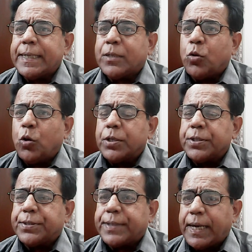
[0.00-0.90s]

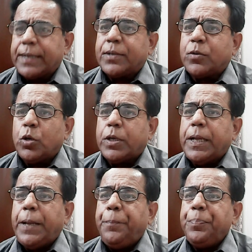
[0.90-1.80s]
constant.
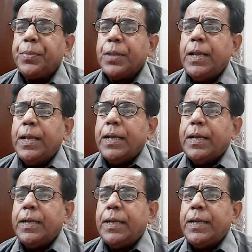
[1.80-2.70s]
Okay,
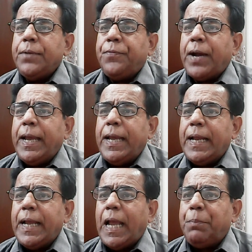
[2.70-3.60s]
while
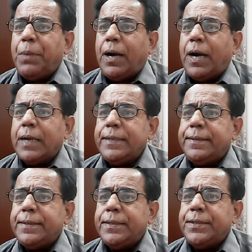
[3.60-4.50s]
mr is
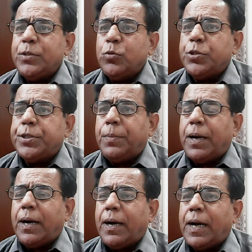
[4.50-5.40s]
the reduced
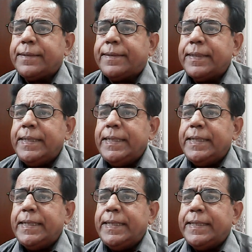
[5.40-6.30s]
mass, E
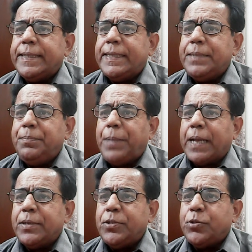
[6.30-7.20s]
is the
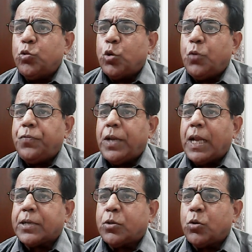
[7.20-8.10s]
magnitude of
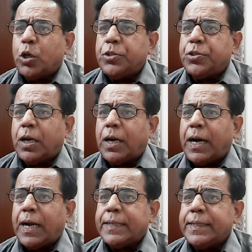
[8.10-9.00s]
electron charge,